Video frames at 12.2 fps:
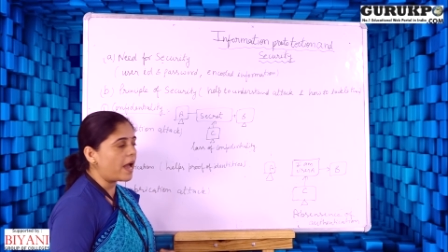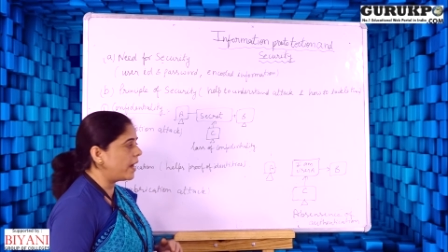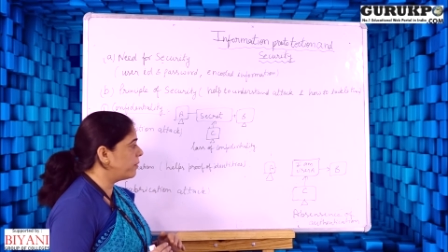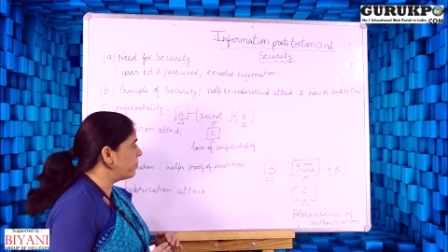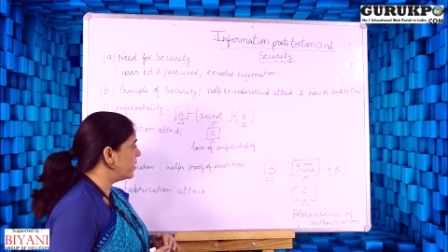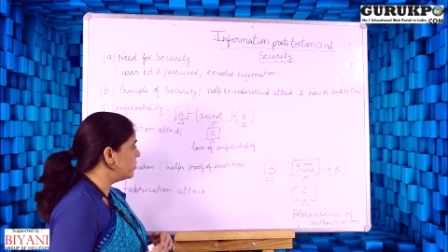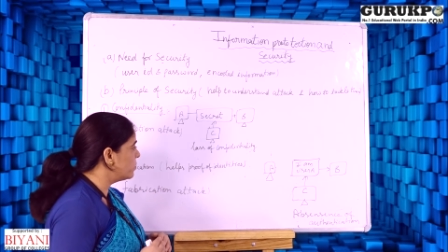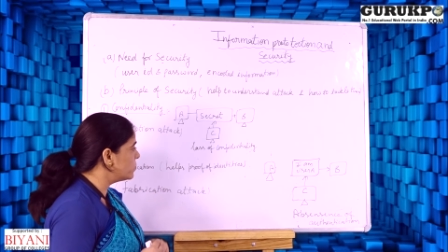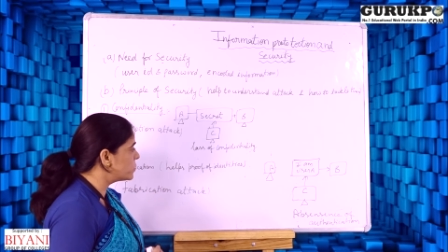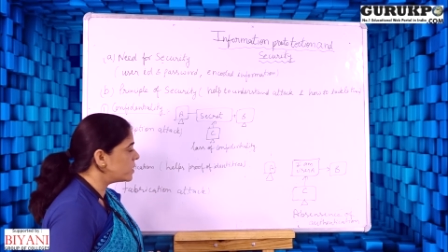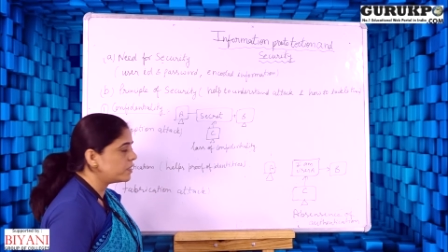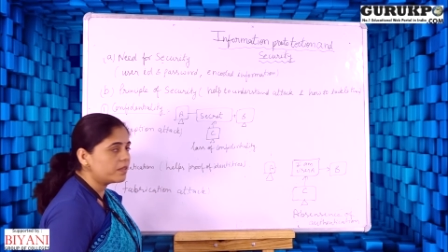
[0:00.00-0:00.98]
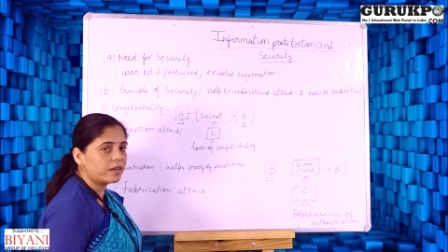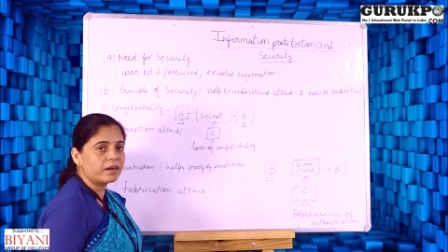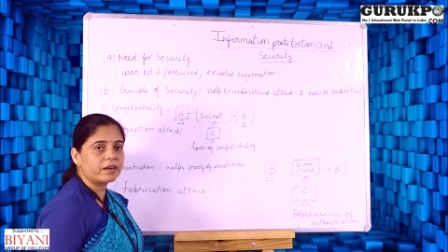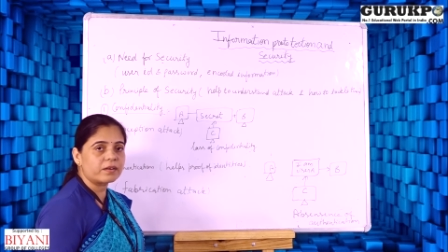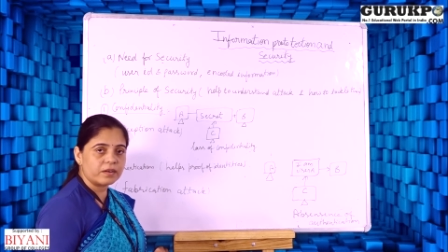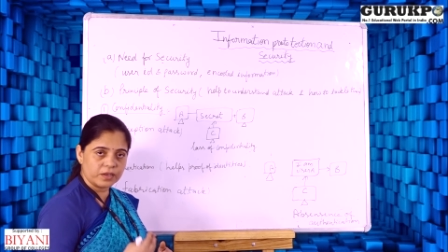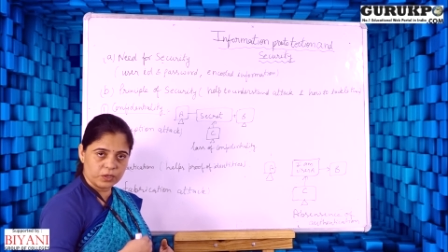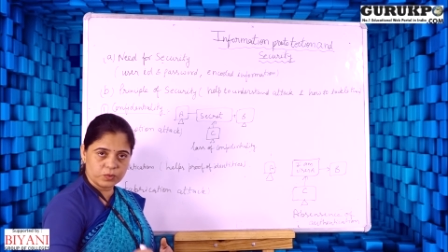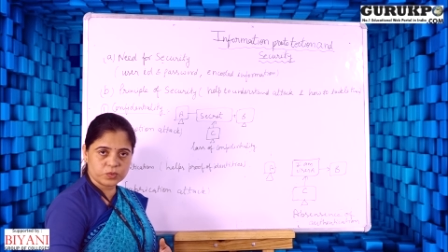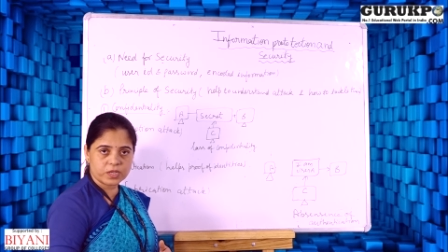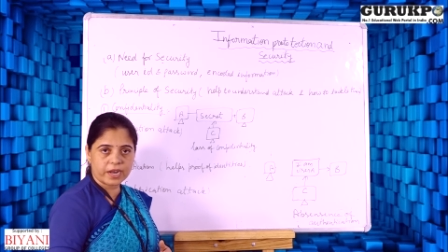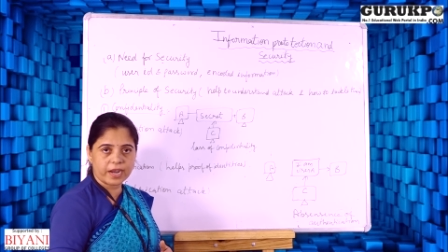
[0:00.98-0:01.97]
and by using their
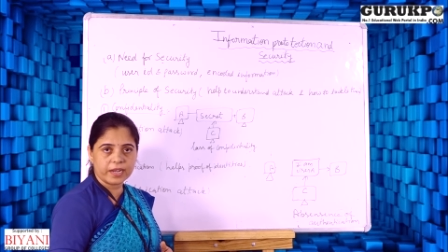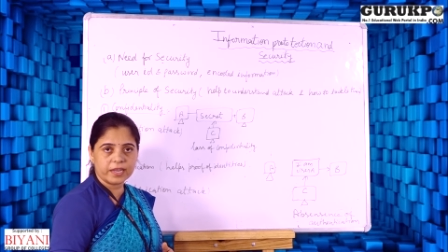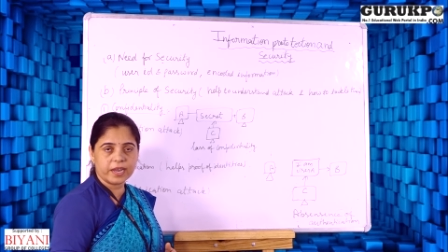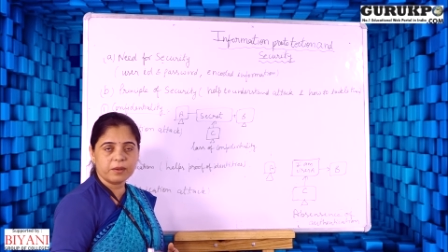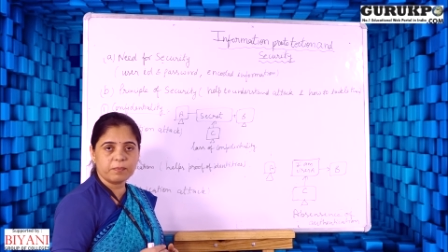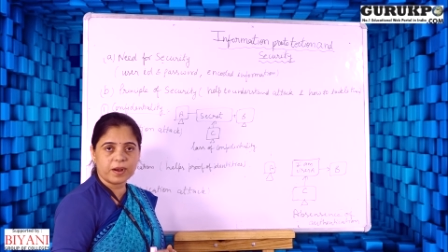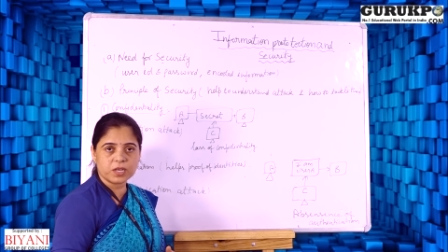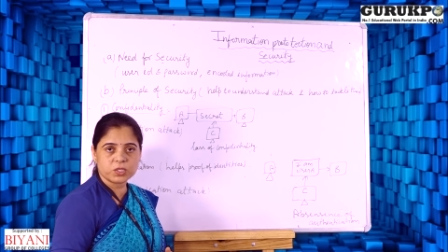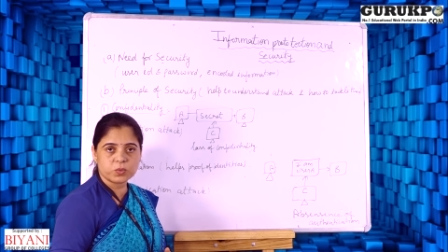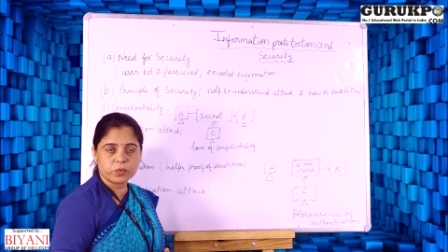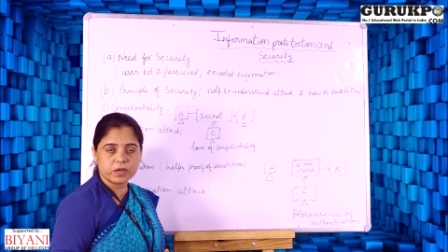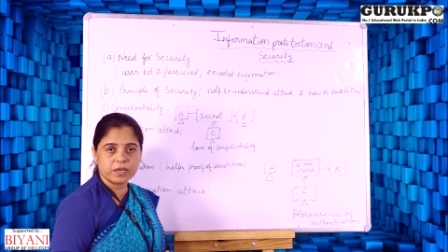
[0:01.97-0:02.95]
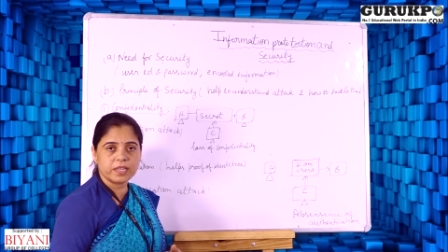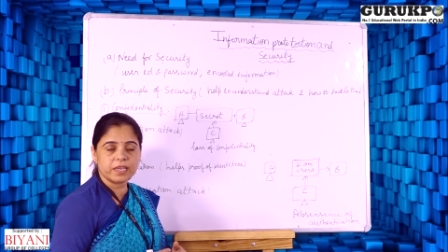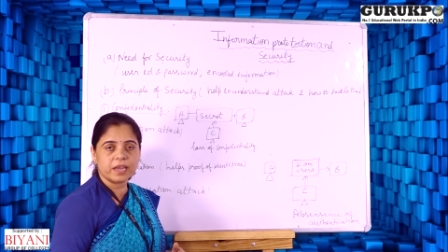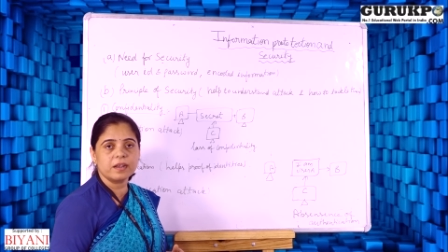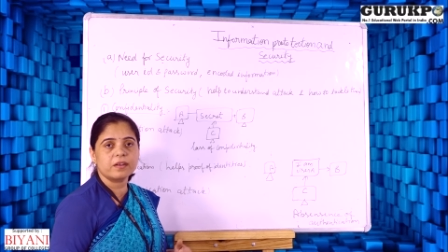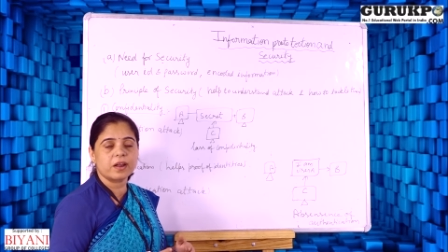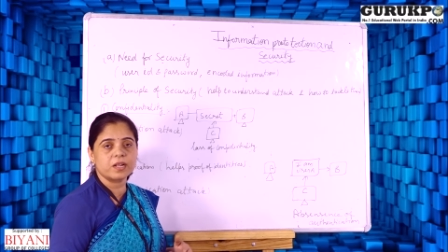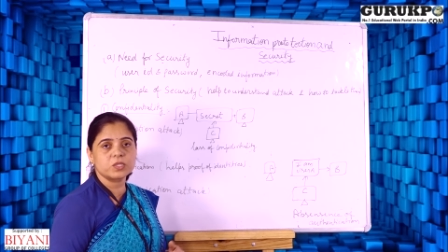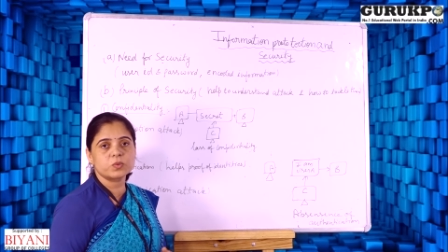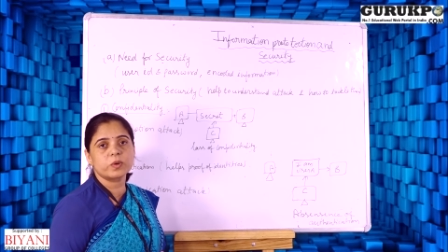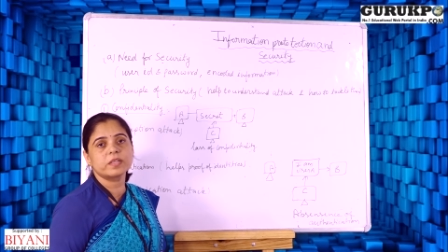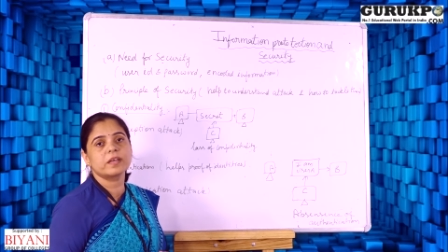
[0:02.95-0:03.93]
user ID and password, they can
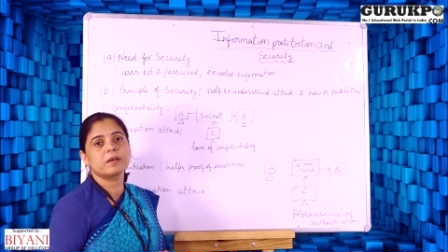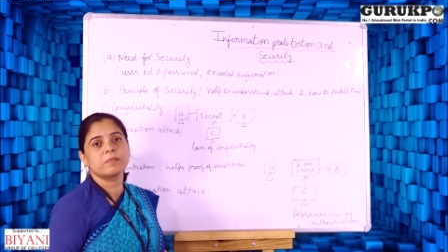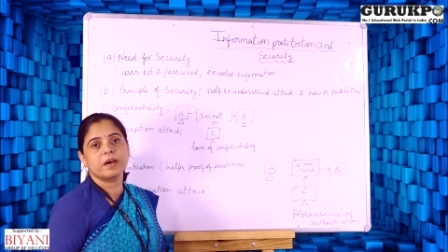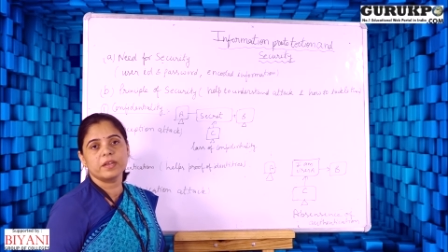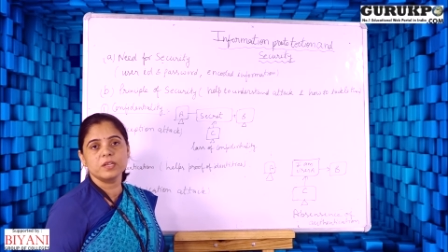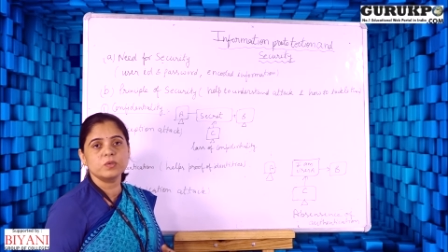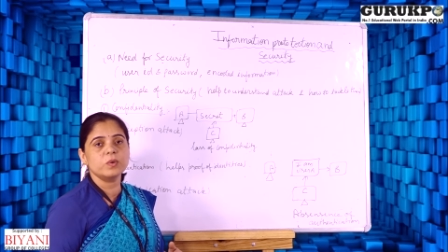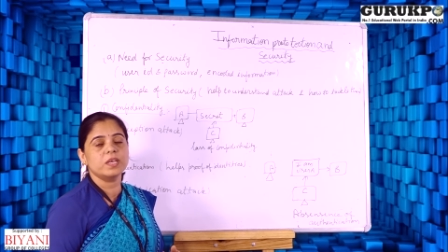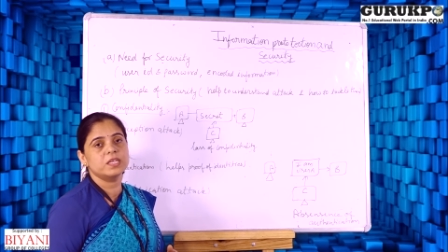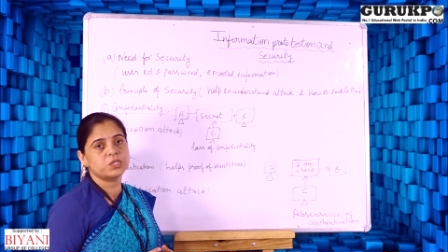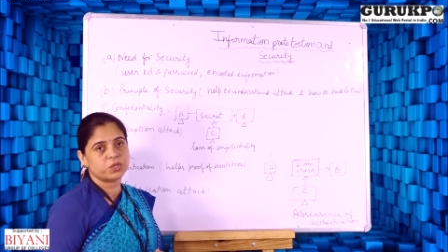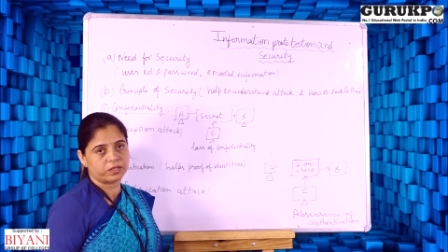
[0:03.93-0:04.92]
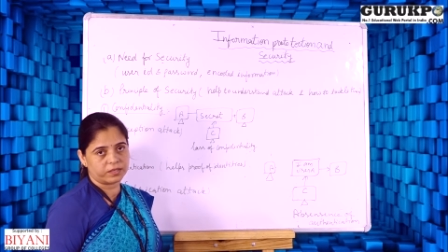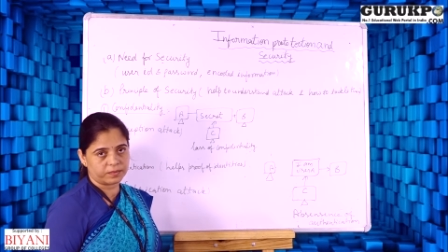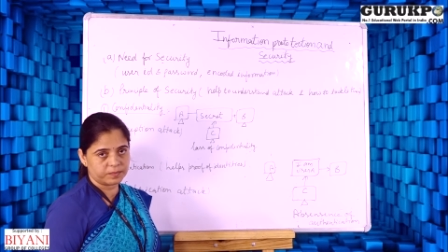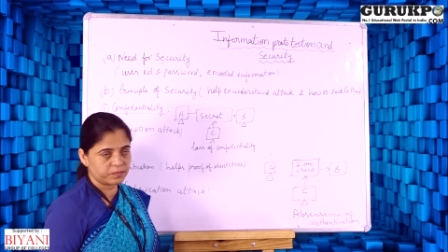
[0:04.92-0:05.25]
transfer their money to each other.